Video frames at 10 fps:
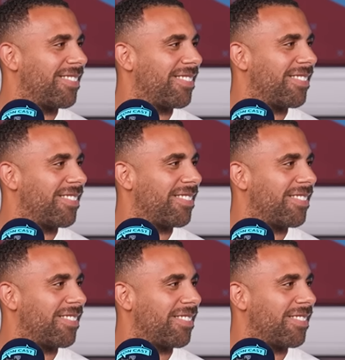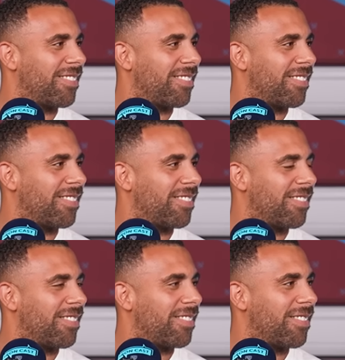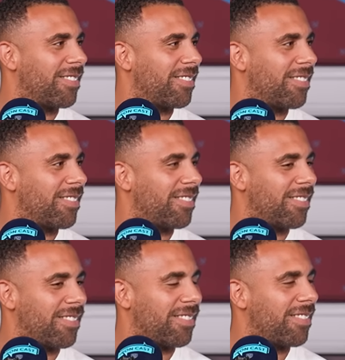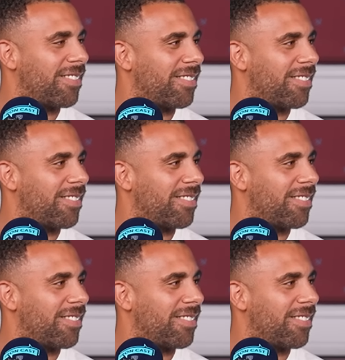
The person shown says nothing.